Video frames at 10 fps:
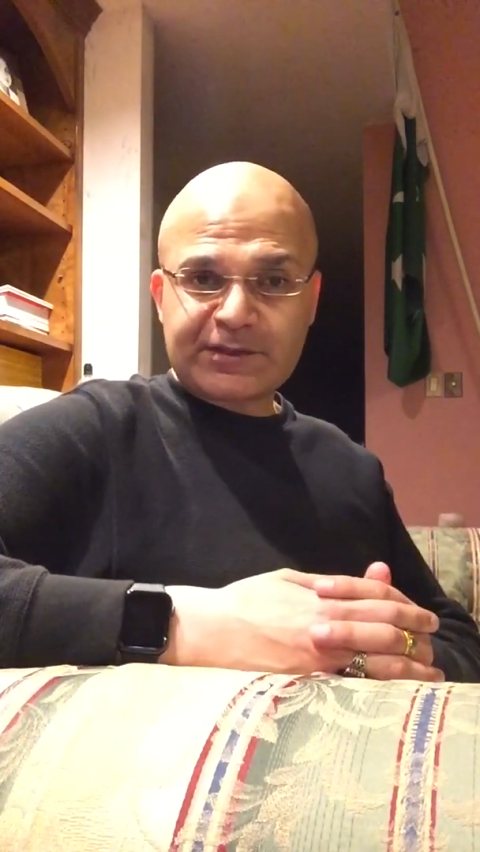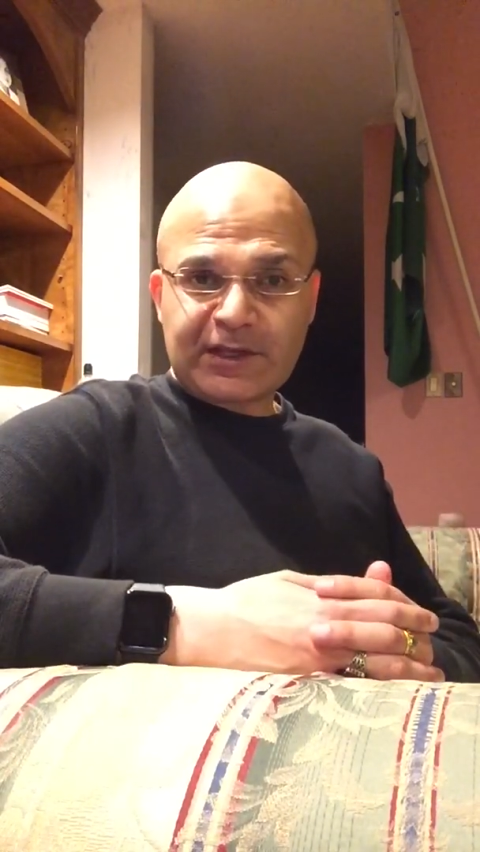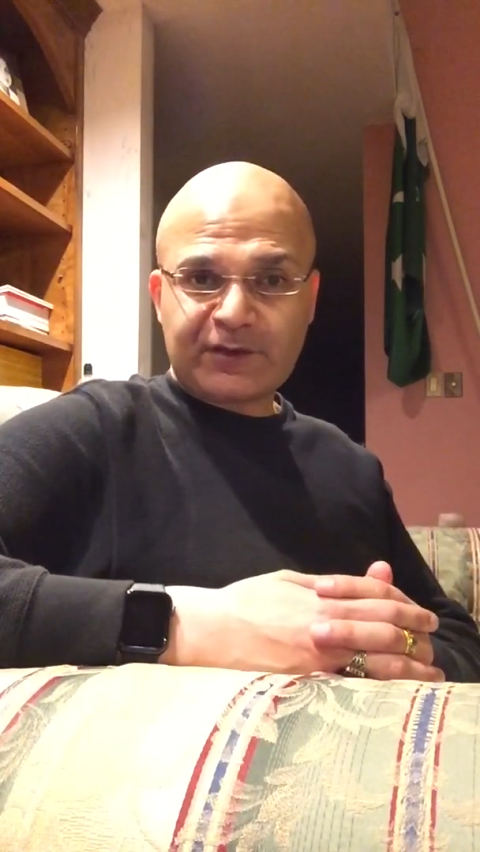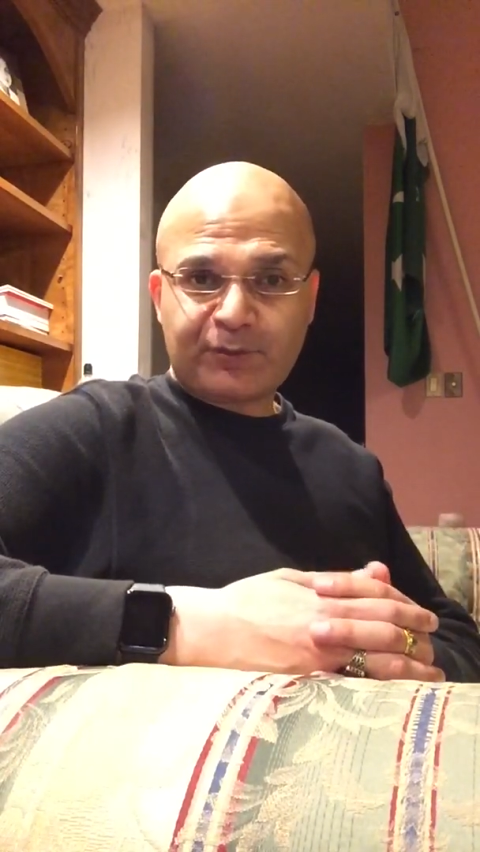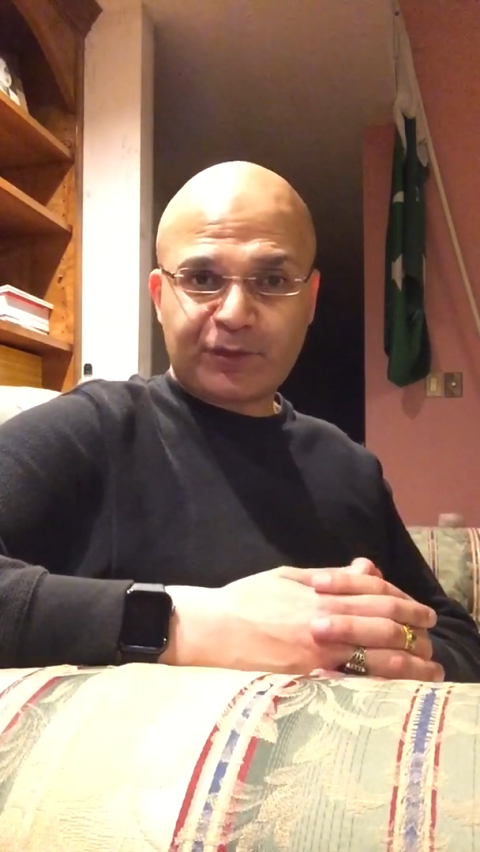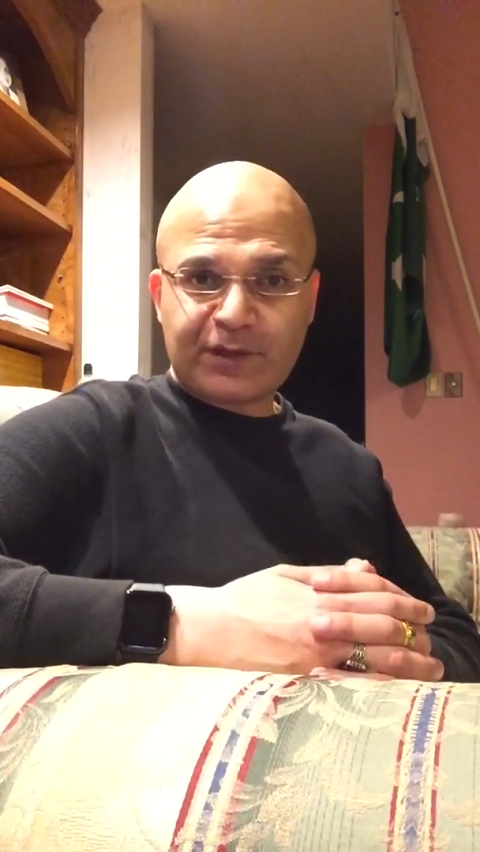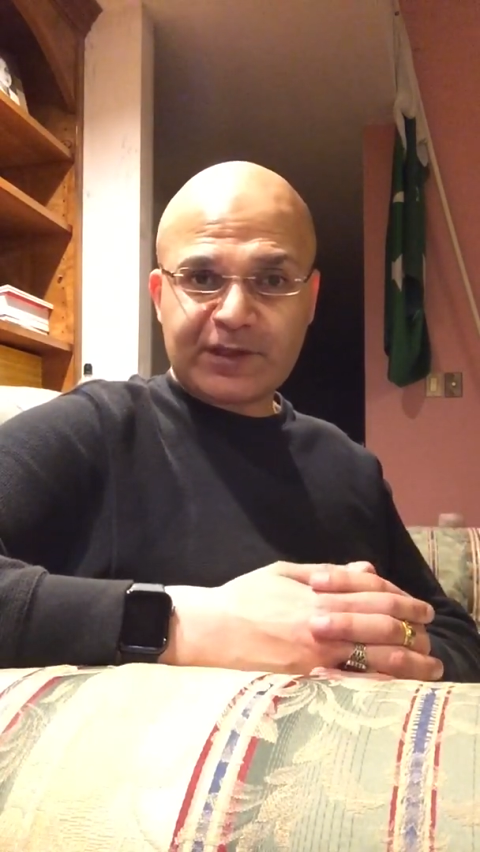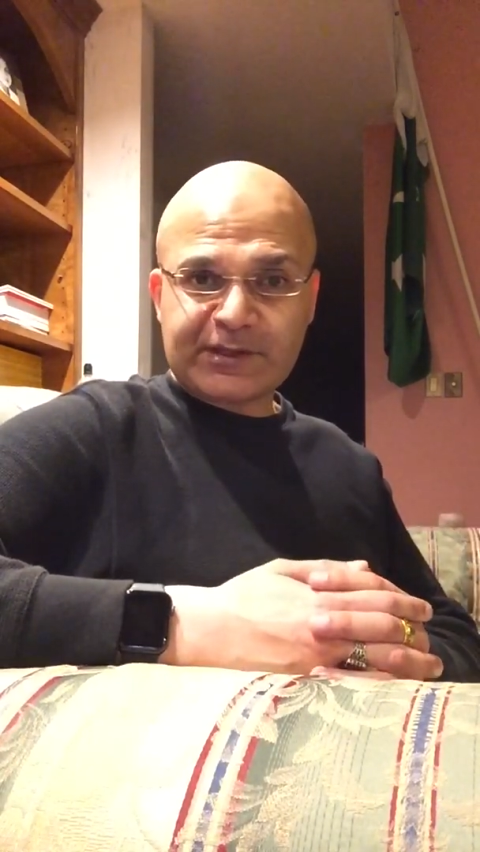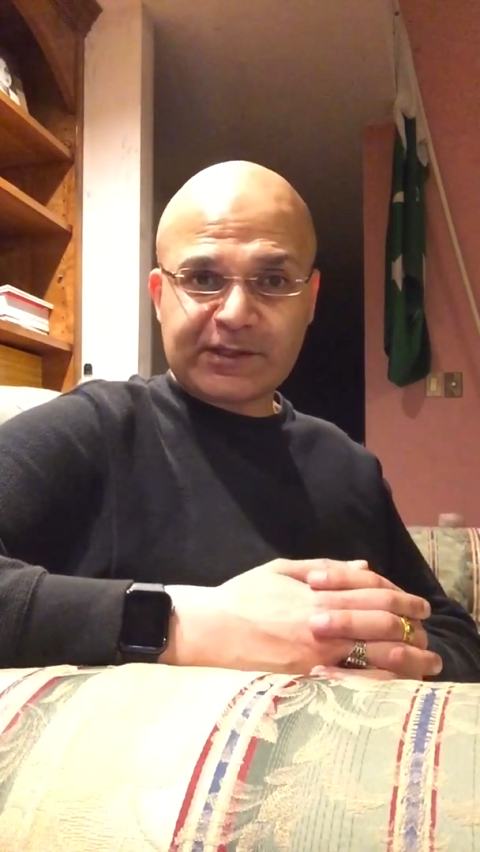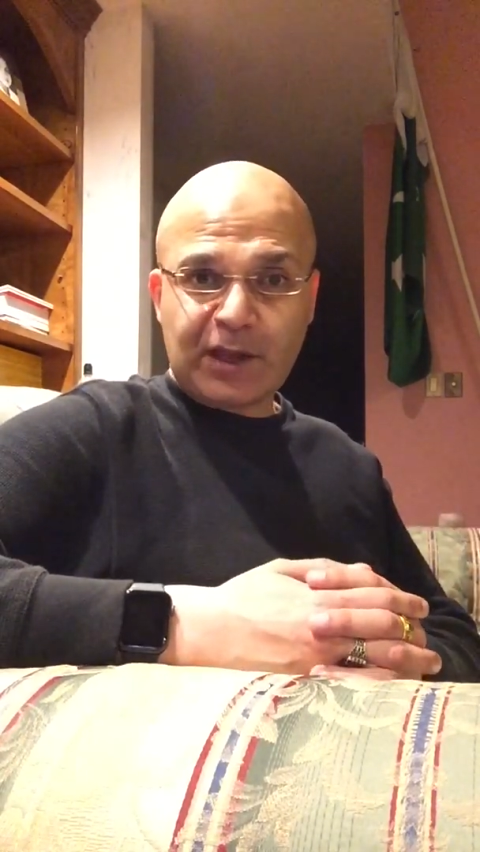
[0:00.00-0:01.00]
kind of
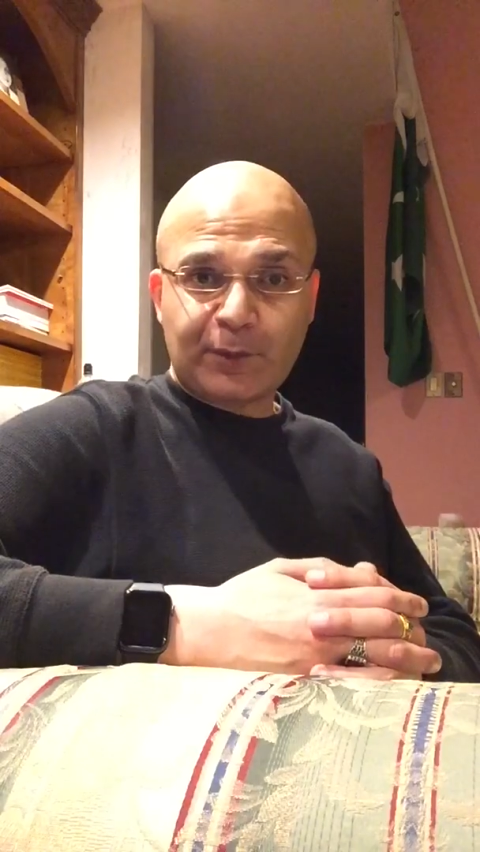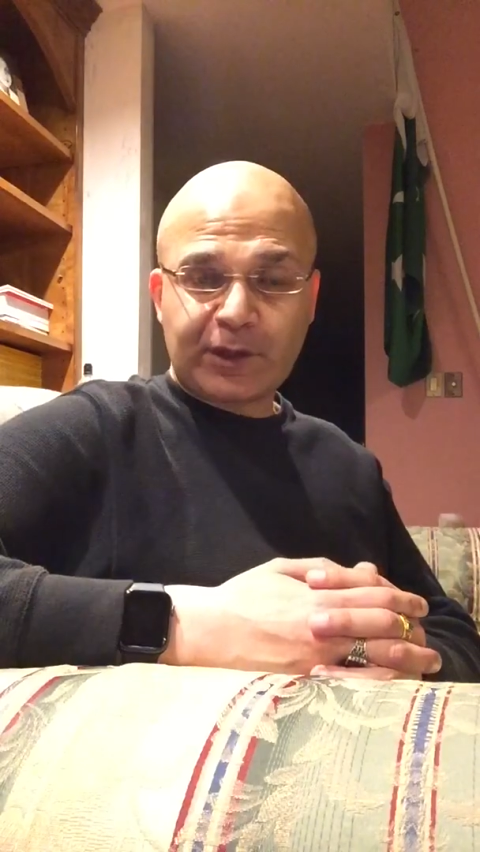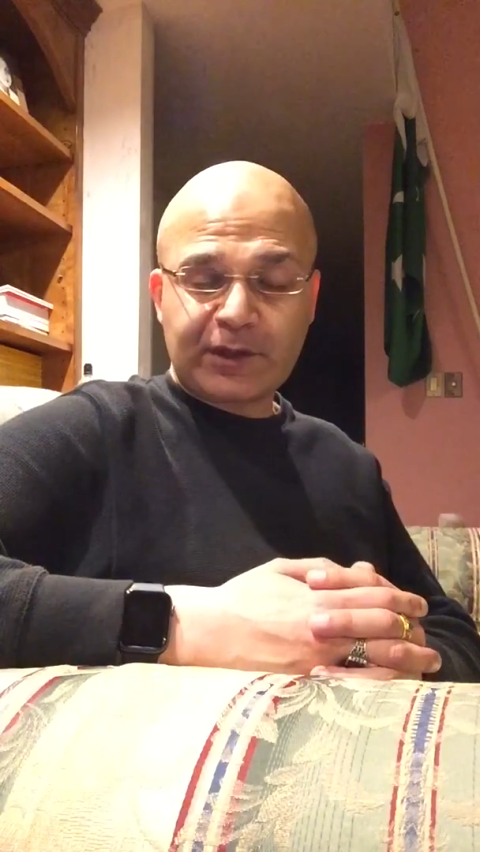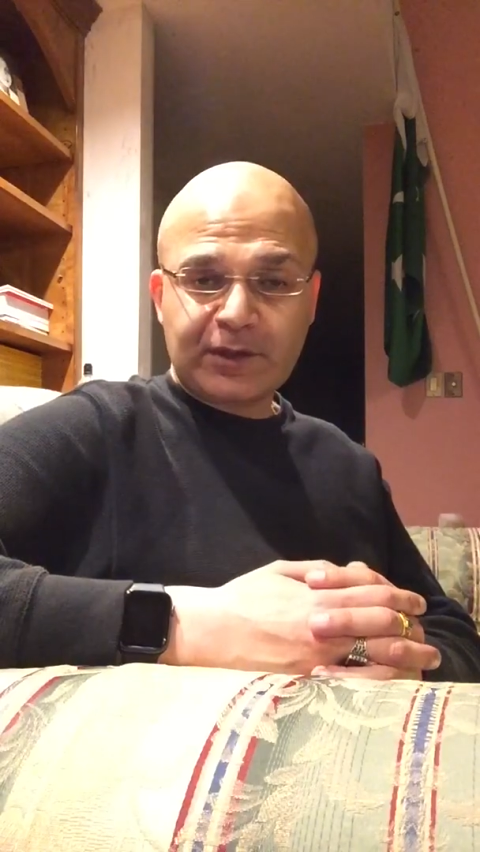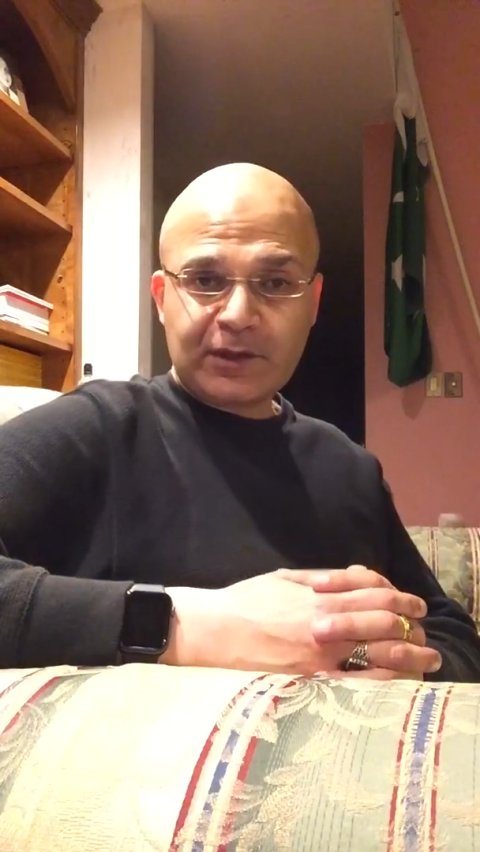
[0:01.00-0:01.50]
pre-Islamic